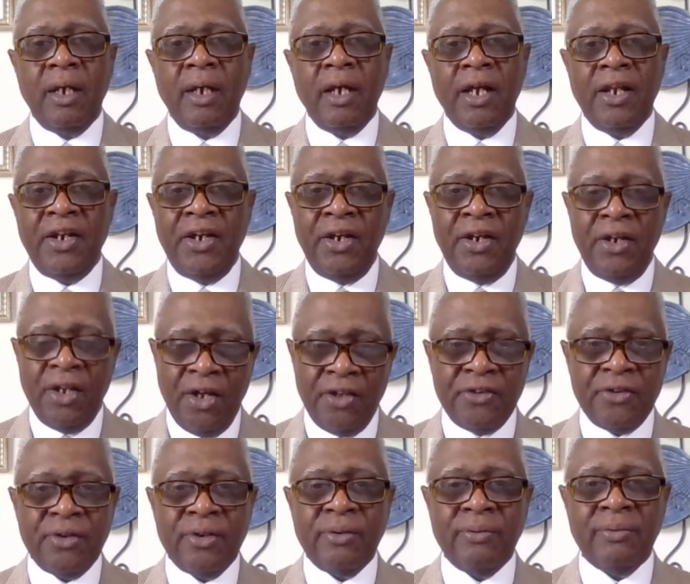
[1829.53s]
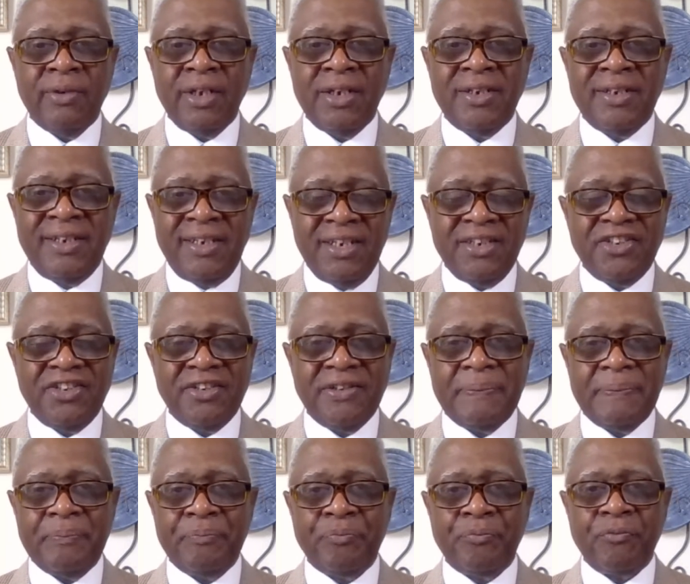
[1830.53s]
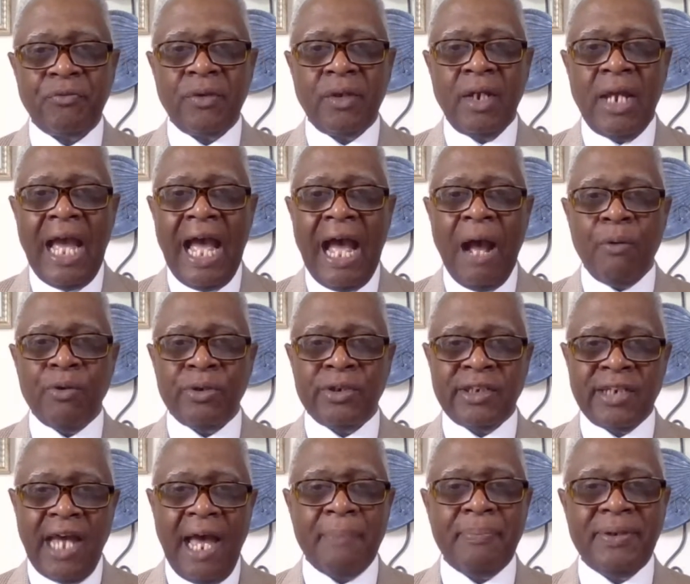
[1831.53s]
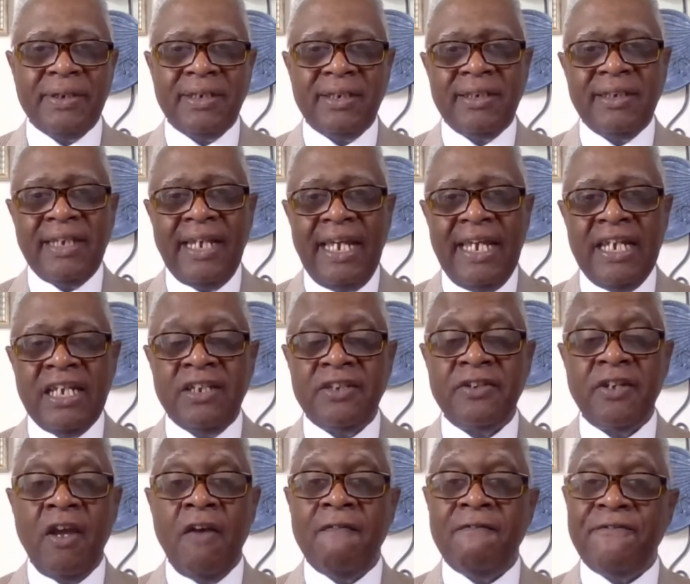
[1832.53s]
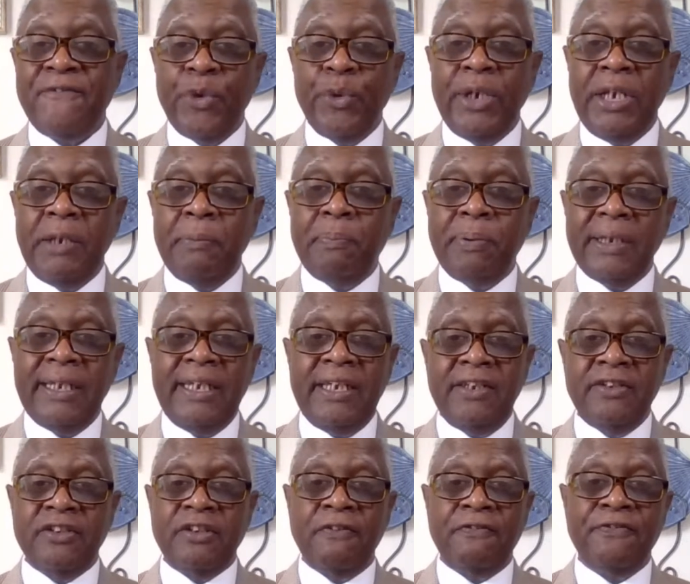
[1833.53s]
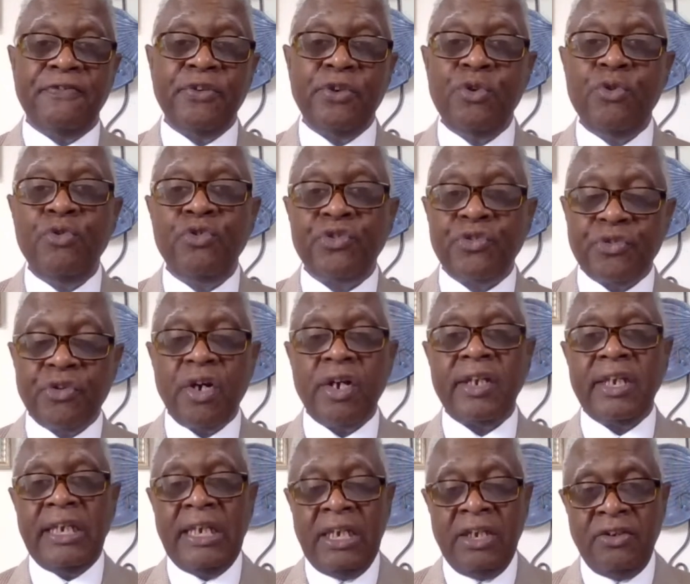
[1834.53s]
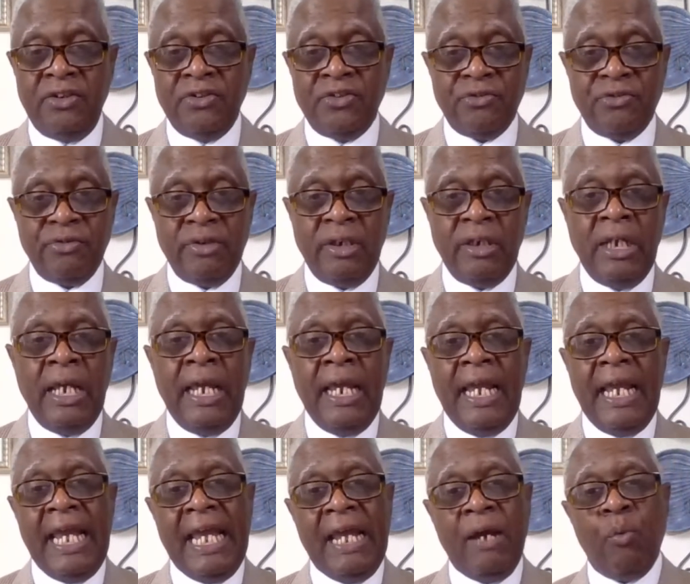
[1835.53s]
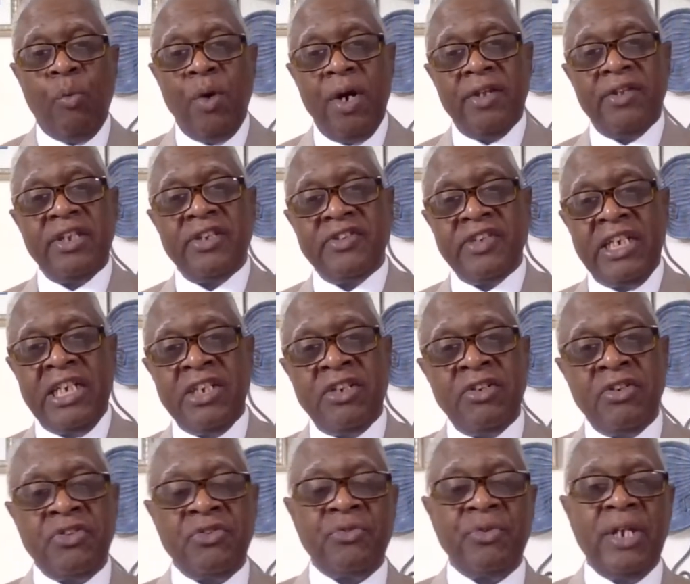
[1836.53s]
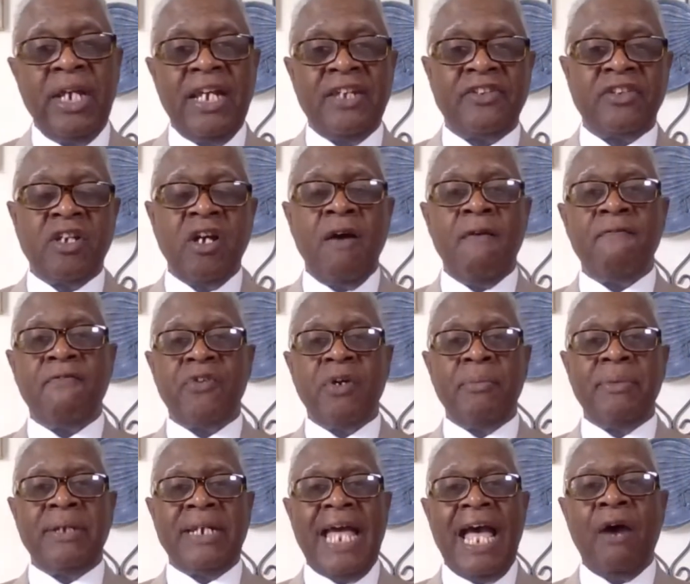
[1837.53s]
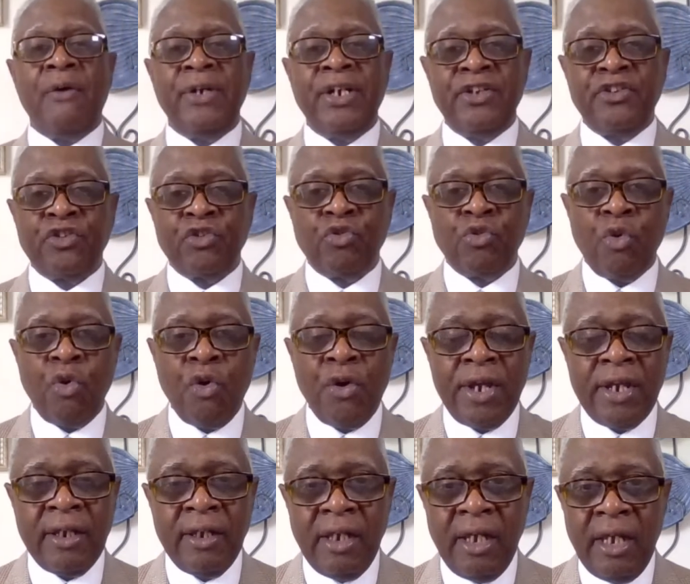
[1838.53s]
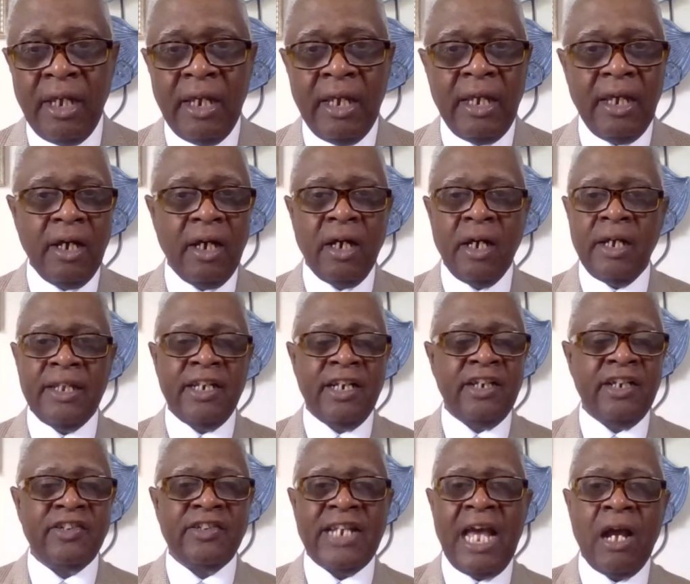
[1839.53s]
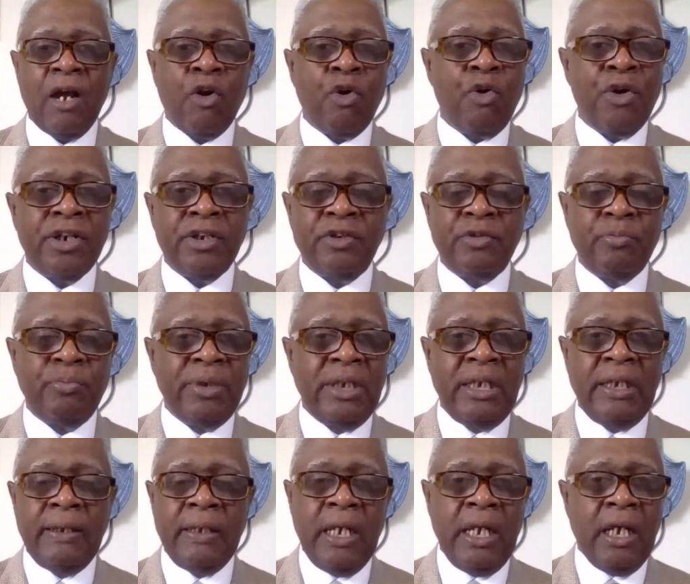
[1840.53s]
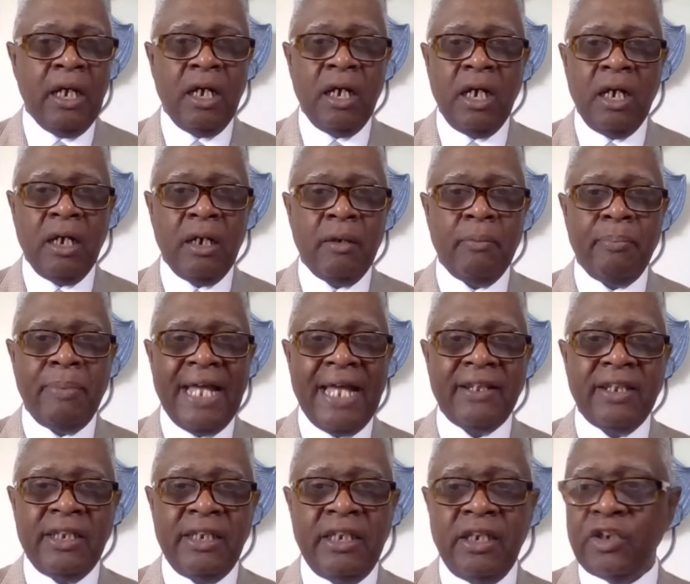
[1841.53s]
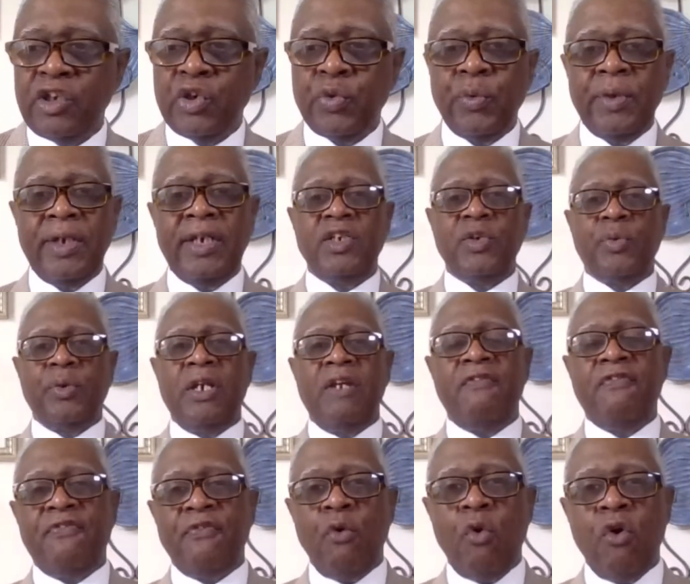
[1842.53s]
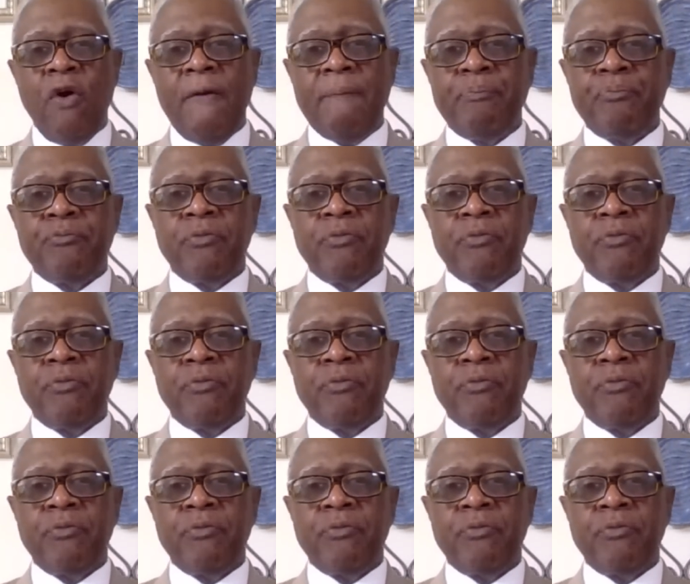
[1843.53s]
another edition. Our topic today is Foodie Please, the food truck industry, and where this industry has come from and how it is growing. It is now going to be, by the year 2024,